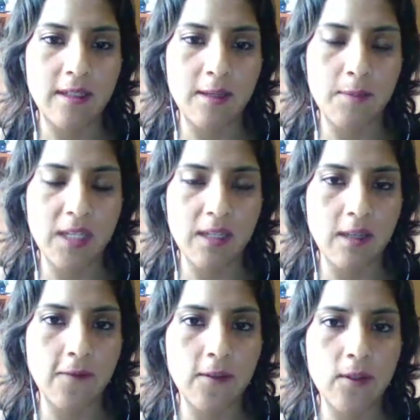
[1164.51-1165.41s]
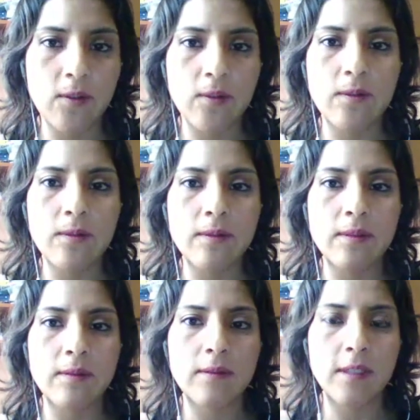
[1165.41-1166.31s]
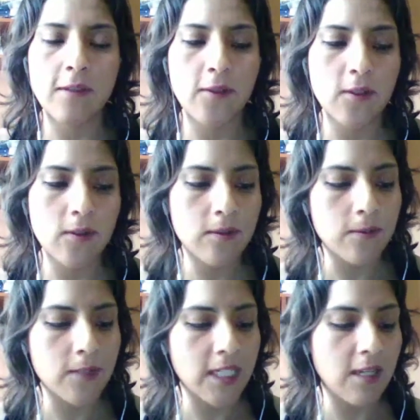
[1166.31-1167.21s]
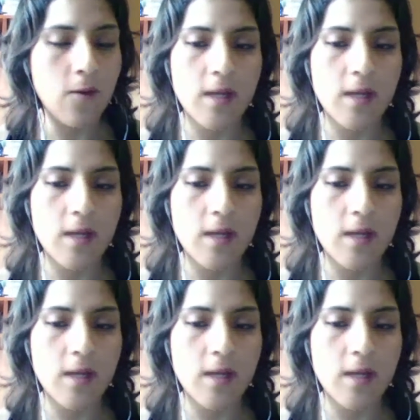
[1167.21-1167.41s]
I mean, if you really